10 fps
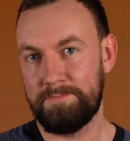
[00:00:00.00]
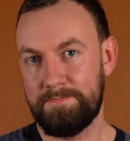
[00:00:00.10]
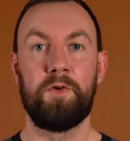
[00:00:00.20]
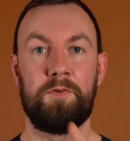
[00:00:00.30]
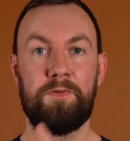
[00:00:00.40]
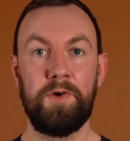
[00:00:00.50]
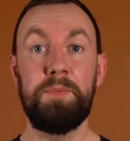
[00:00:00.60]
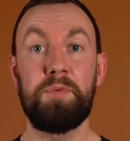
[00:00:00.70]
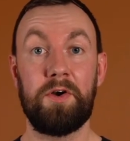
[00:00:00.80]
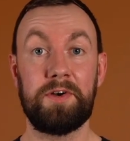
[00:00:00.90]
For free
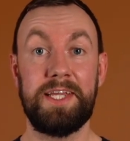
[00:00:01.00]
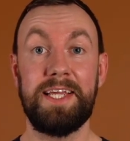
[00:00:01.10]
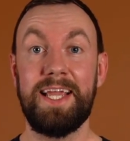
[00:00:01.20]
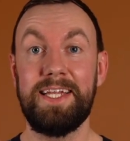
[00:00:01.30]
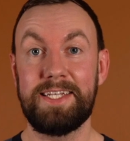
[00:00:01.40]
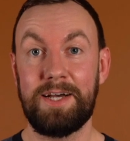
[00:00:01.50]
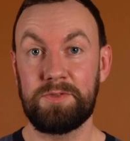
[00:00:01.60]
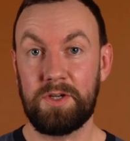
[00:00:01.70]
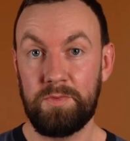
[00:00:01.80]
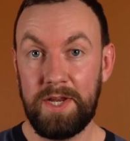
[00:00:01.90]
parking in
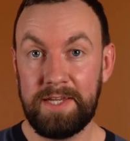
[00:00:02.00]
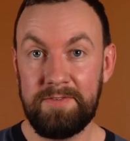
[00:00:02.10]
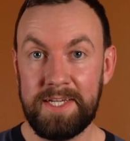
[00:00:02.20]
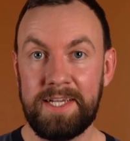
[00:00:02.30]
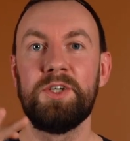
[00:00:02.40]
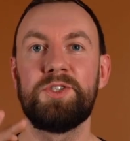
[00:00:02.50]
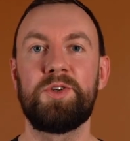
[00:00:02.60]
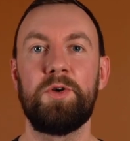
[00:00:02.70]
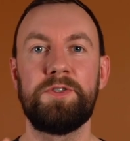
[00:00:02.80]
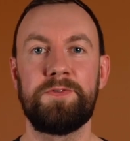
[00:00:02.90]
downtown Reykjavik,
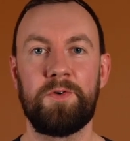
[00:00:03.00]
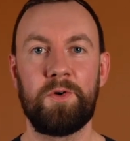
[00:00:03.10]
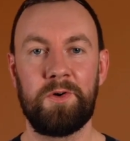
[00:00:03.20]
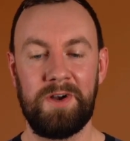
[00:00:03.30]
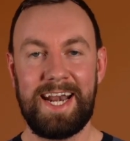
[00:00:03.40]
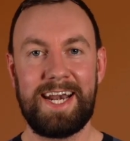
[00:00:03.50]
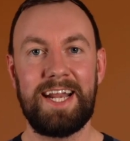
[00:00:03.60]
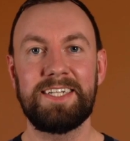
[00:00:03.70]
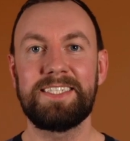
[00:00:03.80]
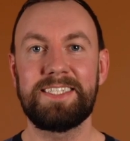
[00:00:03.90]
search for
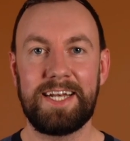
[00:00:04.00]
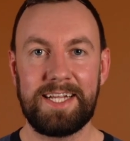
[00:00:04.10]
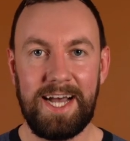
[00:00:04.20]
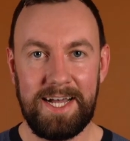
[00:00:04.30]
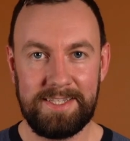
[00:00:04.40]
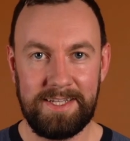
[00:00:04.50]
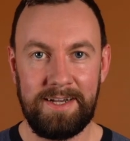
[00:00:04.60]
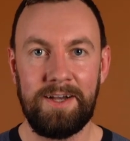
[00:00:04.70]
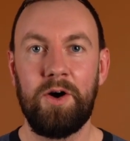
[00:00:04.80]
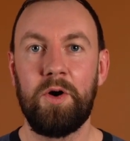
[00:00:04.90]
Rastargata
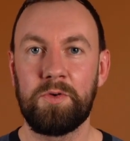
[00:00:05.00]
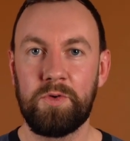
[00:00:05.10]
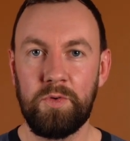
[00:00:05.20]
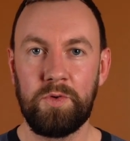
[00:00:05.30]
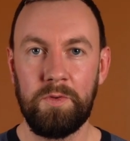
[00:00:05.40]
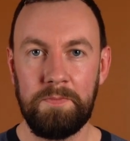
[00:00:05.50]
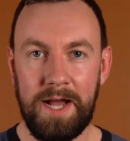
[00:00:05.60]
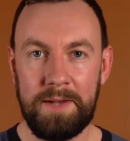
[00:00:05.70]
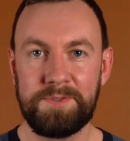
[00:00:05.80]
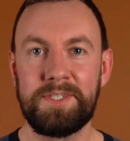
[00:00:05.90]
on Google
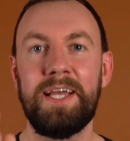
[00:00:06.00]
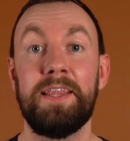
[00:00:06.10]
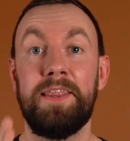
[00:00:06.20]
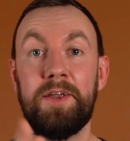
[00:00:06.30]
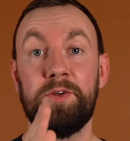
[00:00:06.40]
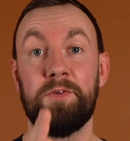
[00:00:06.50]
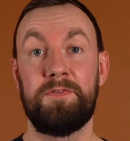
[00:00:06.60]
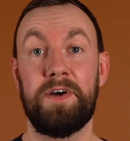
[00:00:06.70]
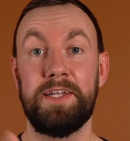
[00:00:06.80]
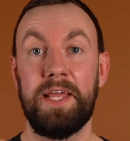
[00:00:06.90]
Maps. There you'll
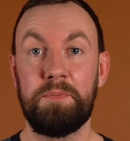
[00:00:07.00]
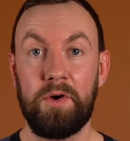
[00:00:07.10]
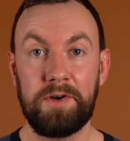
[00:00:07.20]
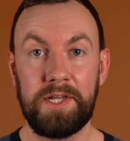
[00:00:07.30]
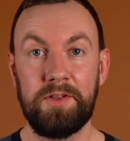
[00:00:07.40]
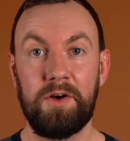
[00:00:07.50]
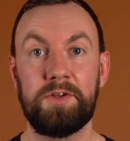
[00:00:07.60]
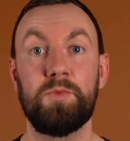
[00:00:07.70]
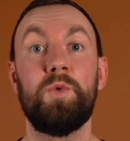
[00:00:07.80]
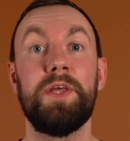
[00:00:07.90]
find a parking lot
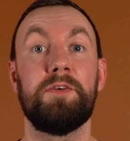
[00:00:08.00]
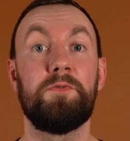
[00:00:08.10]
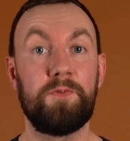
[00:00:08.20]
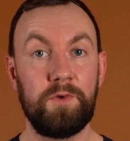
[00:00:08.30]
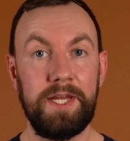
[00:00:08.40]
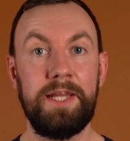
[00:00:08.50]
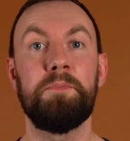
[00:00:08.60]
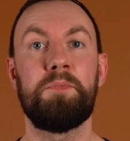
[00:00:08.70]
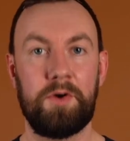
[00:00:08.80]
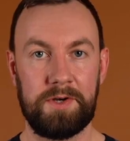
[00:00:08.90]
with free
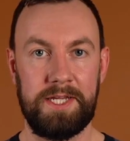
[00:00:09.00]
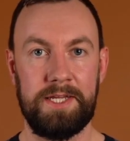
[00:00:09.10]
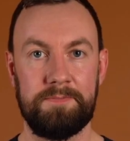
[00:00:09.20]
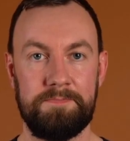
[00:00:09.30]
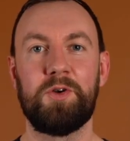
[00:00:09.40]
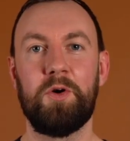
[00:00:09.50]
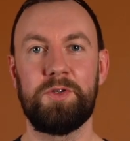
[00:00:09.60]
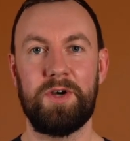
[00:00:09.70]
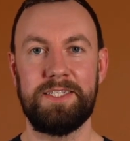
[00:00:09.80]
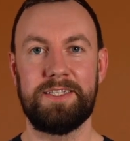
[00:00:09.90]
parking. If you're going
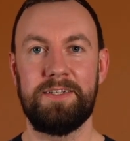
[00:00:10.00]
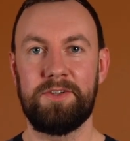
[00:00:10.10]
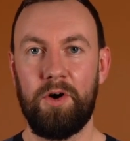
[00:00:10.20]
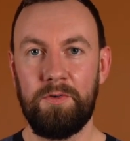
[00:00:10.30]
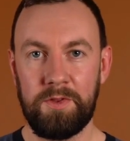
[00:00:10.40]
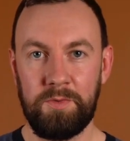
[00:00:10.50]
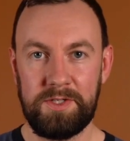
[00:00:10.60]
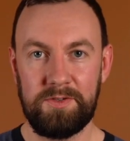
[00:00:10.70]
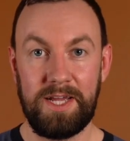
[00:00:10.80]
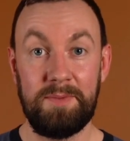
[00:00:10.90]
to Iceland over the
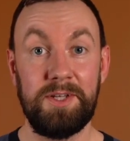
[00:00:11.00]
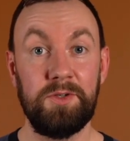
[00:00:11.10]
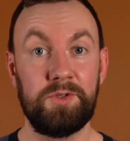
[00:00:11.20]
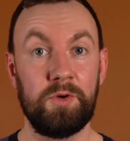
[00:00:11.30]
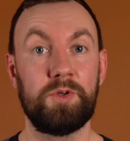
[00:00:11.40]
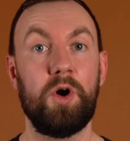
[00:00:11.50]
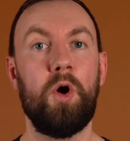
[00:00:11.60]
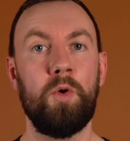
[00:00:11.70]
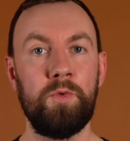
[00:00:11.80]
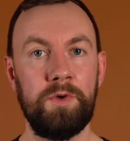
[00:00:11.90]
winter time and you don't
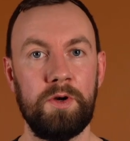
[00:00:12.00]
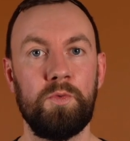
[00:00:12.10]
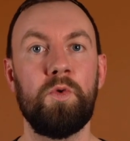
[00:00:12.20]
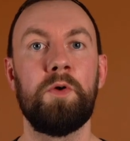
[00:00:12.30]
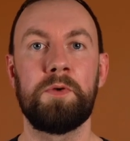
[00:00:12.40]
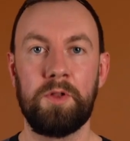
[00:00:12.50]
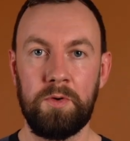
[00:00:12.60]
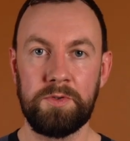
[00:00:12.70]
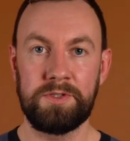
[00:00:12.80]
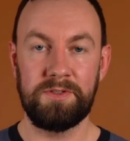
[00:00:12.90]
own warm
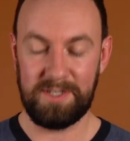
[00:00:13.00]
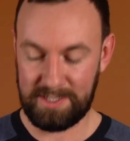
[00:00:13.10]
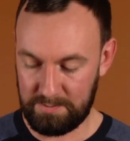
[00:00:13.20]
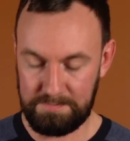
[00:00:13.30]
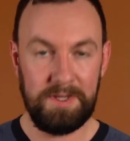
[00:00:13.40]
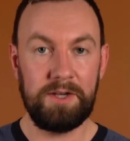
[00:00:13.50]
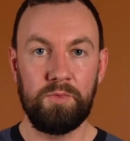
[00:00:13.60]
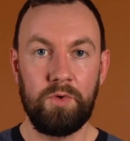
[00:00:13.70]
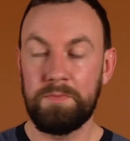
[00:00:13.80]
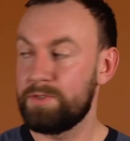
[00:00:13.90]
clothes, like a big
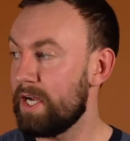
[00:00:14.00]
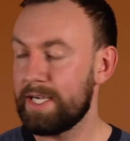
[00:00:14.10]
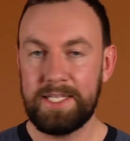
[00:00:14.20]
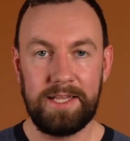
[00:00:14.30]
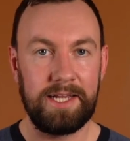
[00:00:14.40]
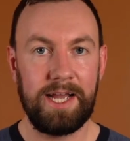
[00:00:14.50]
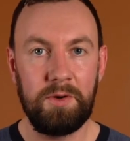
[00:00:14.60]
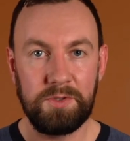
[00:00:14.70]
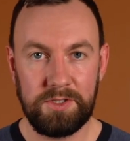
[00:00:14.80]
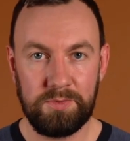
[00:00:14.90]
warm jacket like I
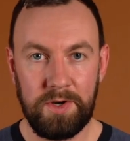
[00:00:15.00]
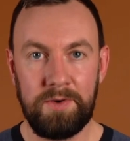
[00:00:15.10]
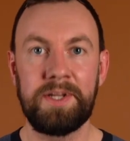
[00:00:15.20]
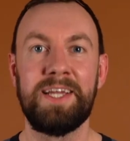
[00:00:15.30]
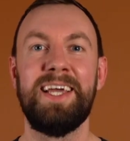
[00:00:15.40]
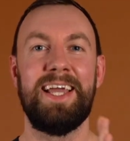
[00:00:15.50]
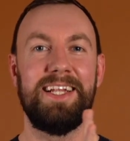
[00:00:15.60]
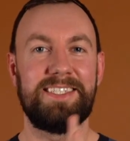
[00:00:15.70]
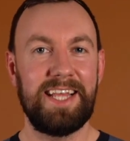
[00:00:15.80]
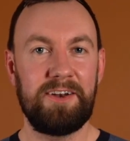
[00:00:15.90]
was just wearing,
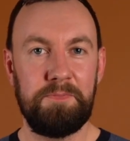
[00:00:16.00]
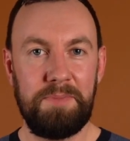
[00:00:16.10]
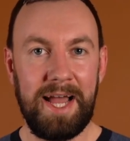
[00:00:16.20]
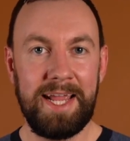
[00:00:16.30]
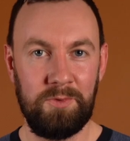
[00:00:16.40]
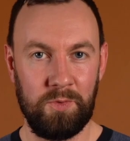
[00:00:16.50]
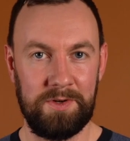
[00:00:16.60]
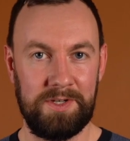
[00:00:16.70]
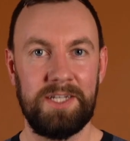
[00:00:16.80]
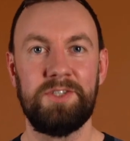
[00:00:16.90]
instead of buying
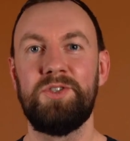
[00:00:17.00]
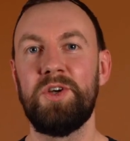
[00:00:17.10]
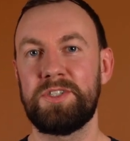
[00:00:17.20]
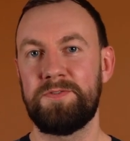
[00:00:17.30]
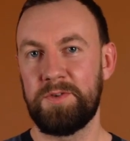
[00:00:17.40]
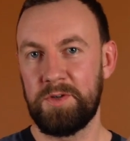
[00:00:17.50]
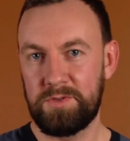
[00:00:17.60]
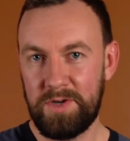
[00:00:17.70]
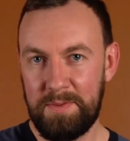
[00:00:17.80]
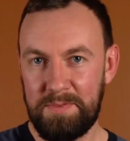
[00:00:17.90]
one just for your
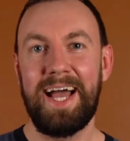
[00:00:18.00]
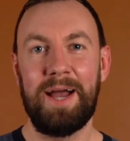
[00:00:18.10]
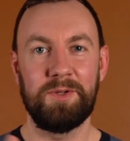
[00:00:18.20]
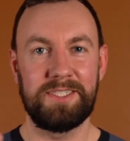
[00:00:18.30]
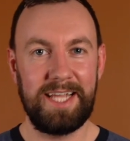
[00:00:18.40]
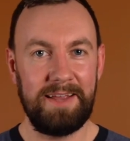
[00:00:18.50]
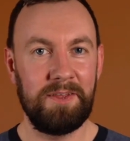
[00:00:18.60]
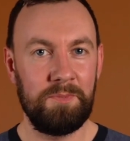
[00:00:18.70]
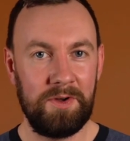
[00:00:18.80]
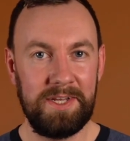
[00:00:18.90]
trip, I would save the
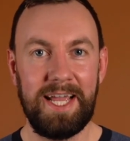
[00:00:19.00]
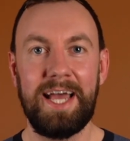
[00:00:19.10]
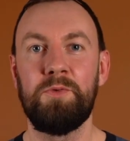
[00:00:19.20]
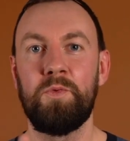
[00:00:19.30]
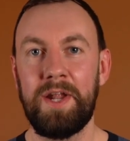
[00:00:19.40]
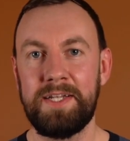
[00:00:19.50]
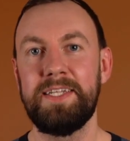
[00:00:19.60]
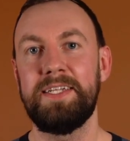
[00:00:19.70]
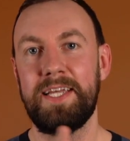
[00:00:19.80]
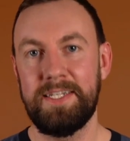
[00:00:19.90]
money and rent
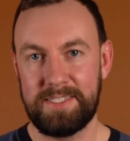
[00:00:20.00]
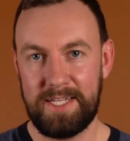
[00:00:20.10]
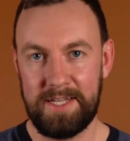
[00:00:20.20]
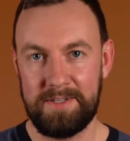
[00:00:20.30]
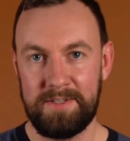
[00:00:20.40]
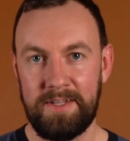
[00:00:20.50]
it instead.